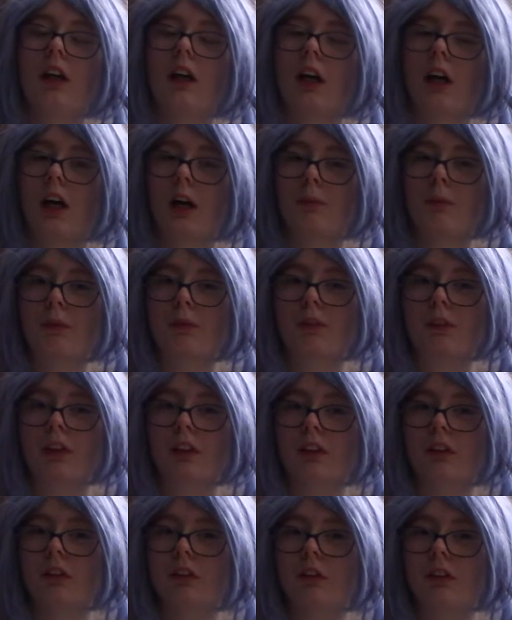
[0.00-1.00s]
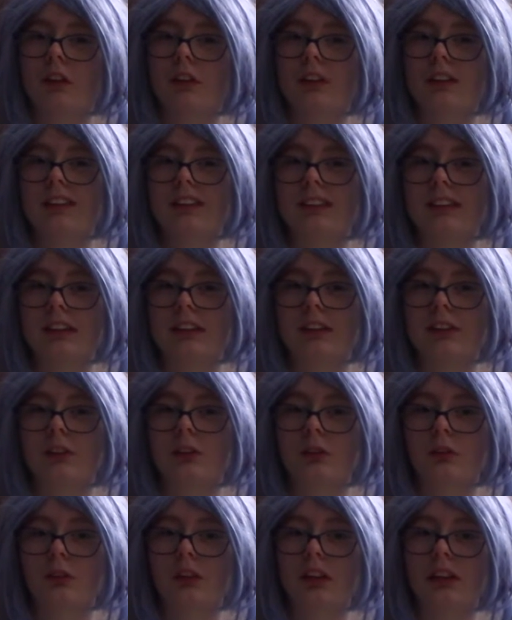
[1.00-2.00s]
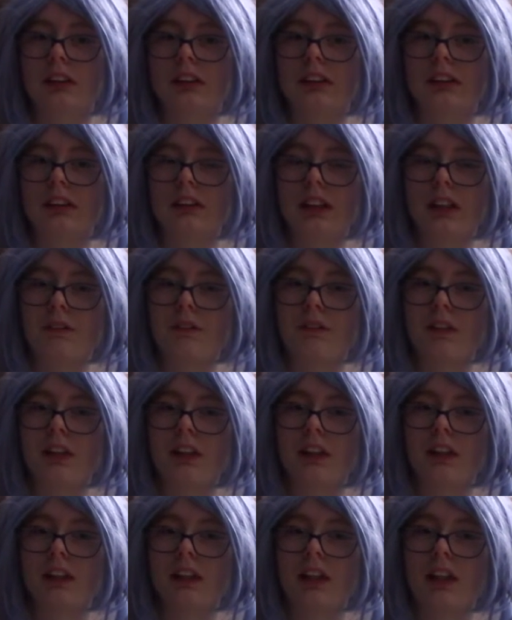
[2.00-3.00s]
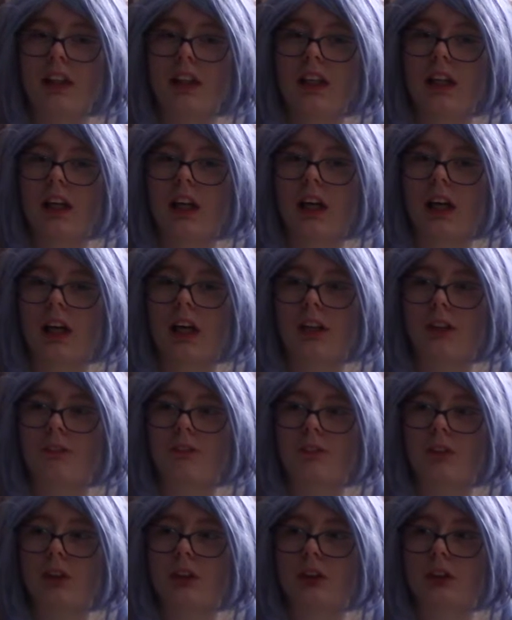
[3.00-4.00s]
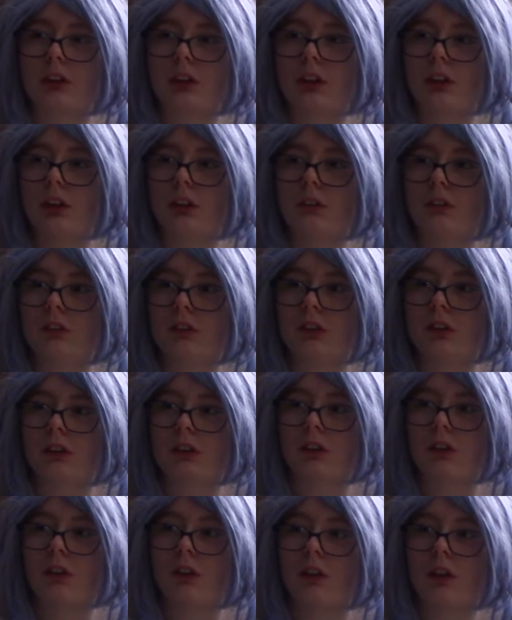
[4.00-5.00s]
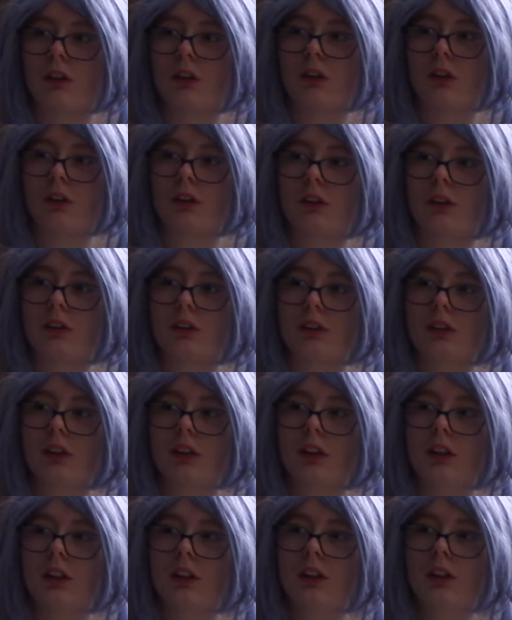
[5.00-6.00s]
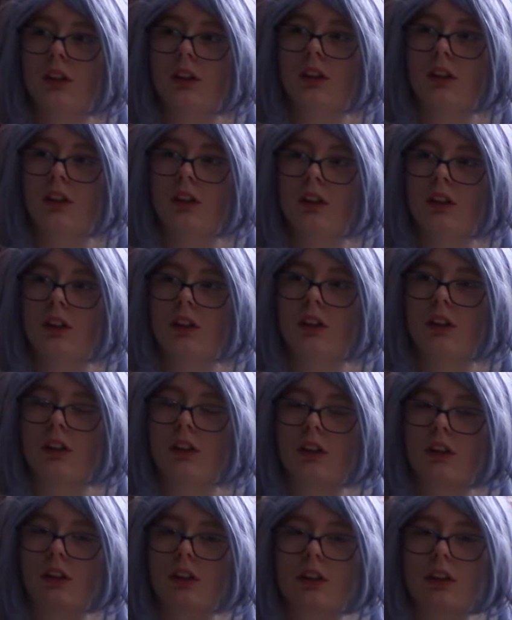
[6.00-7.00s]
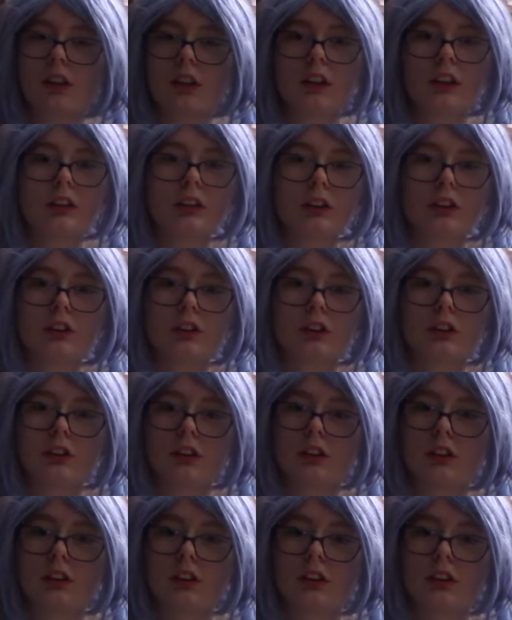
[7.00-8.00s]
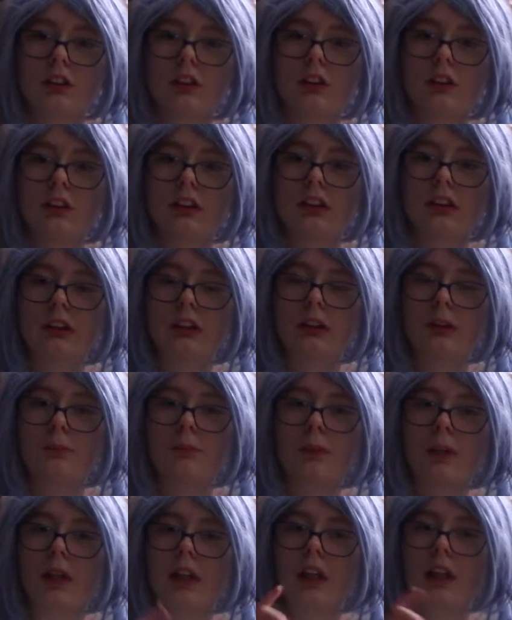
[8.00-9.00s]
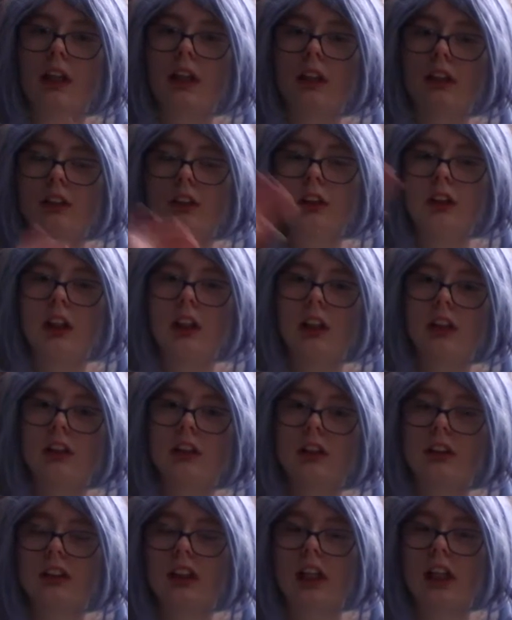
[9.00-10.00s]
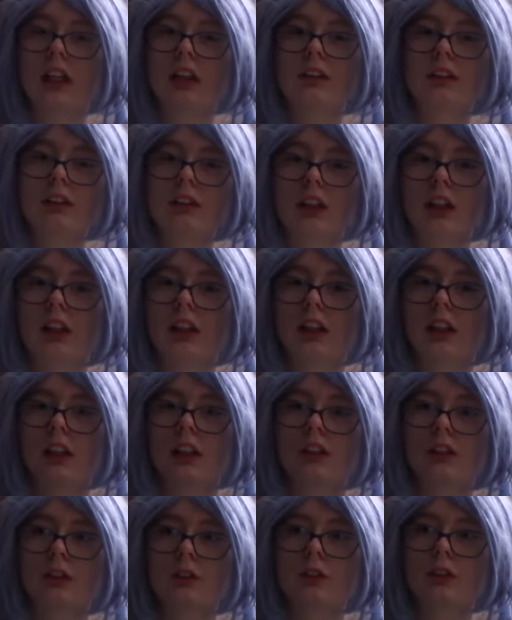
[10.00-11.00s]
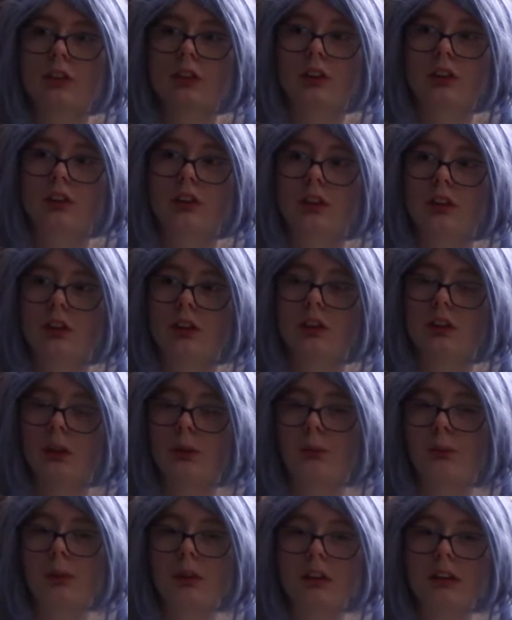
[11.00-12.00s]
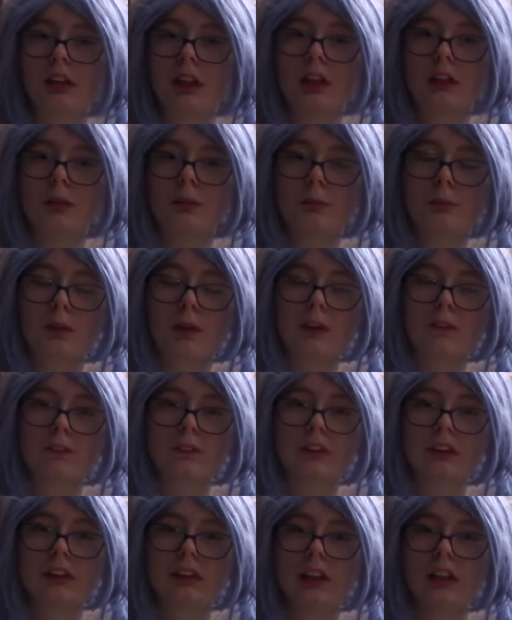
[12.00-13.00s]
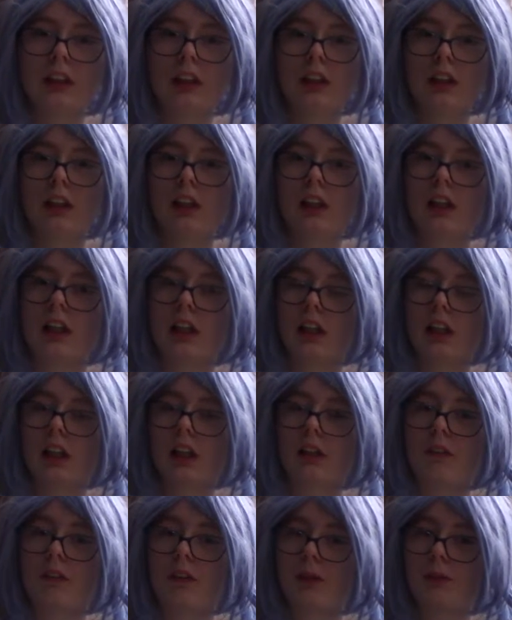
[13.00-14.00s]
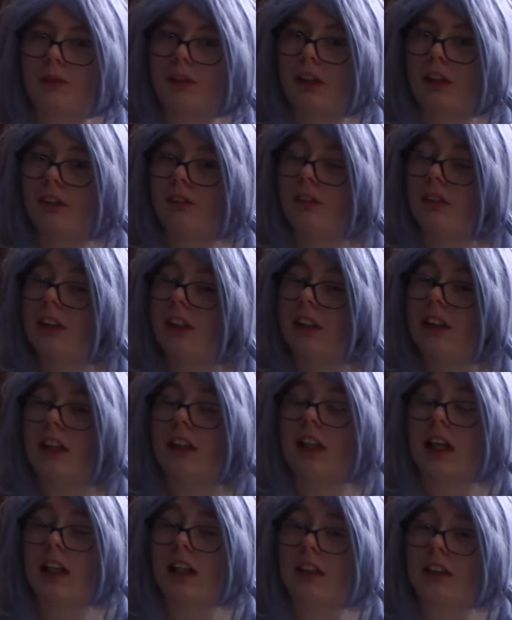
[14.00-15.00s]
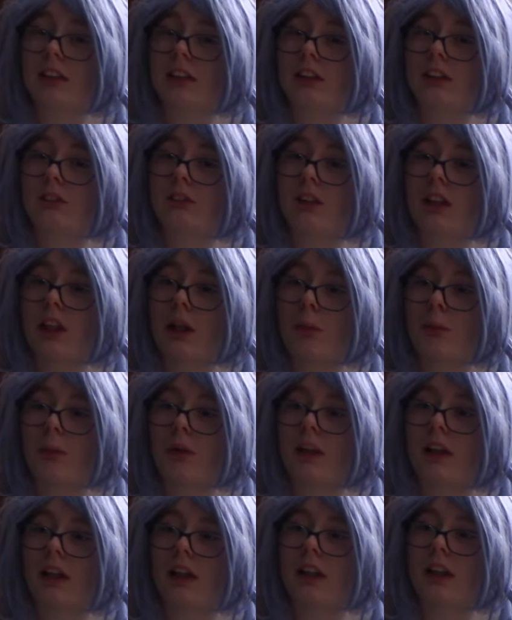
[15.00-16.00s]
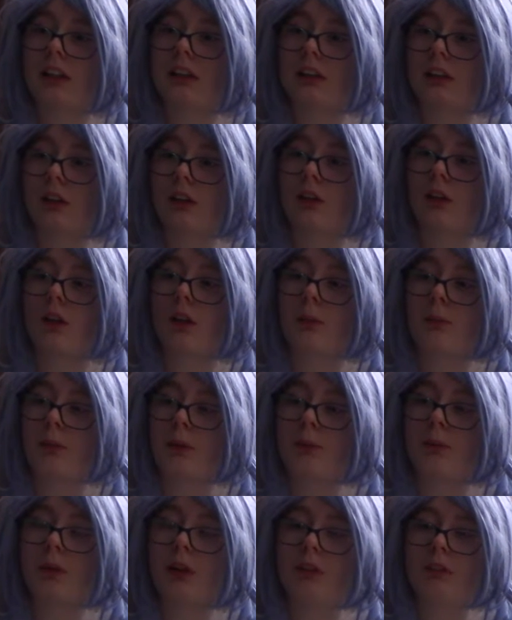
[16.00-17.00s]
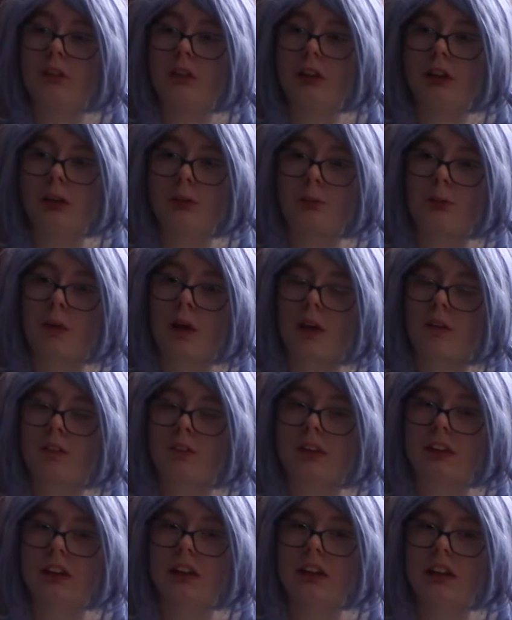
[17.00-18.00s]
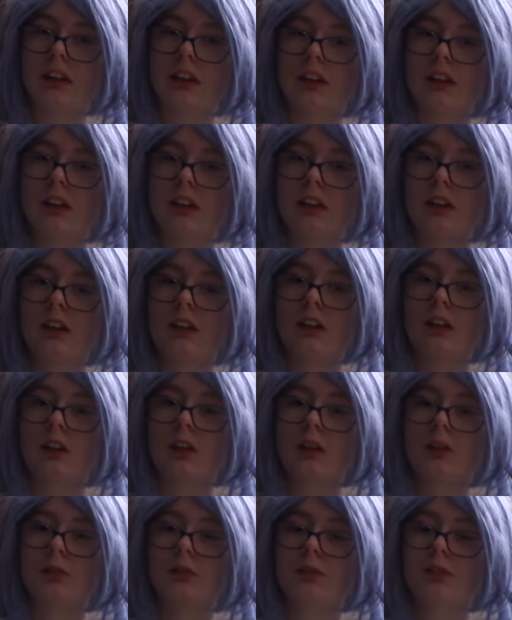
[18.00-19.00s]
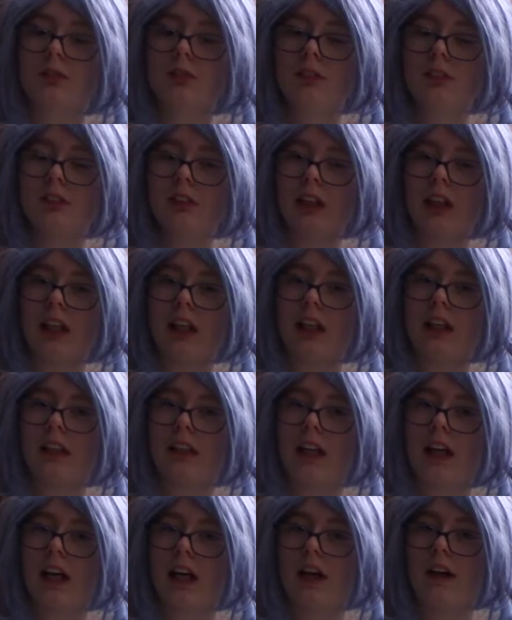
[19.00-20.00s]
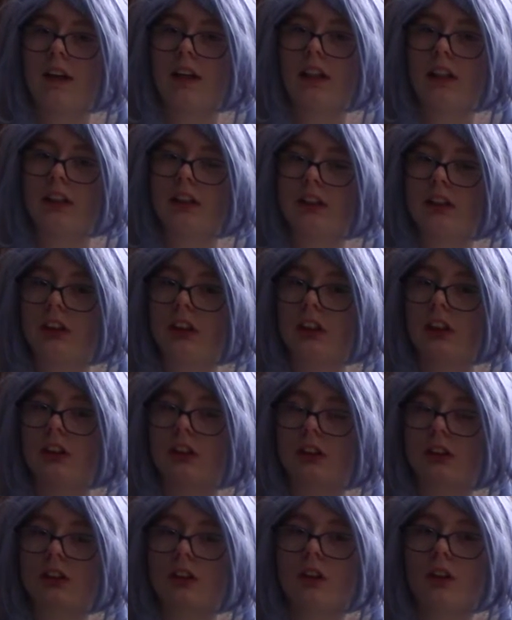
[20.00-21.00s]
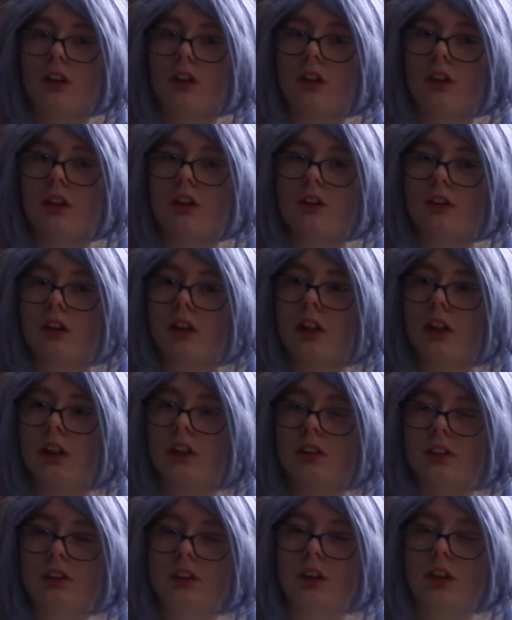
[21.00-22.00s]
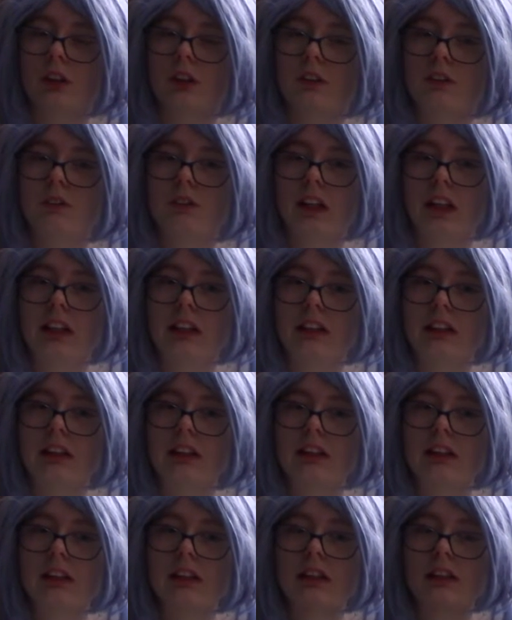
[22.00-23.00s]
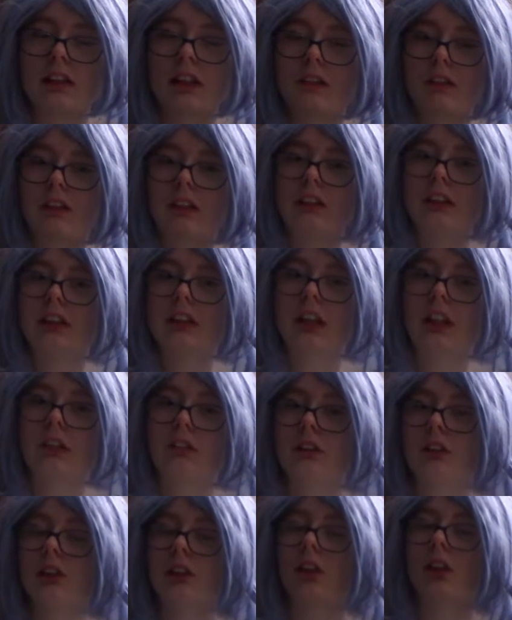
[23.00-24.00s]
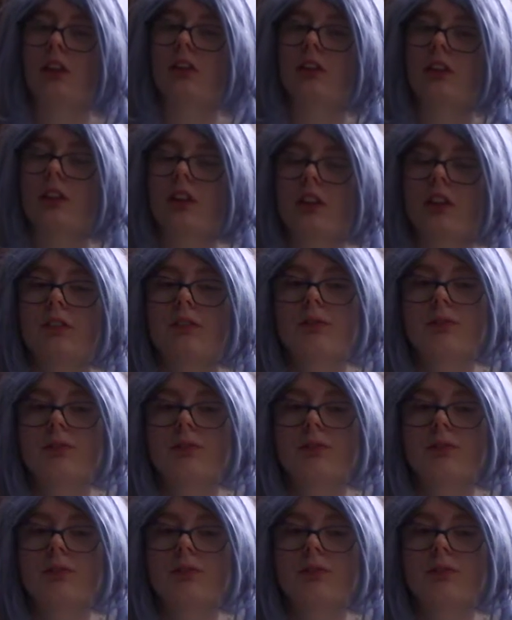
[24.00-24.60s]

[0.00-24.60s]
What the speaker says: I've been working on it since grade 7. At first, it was called Guardians and 13 Ghosts, but I changed that and it got switched to a temporary title, Prophecy. However, I'm getting rid of that as well, because a lot of people have used Prophecy, and now it's just called Dark Fantasy, so that way I just have the genre.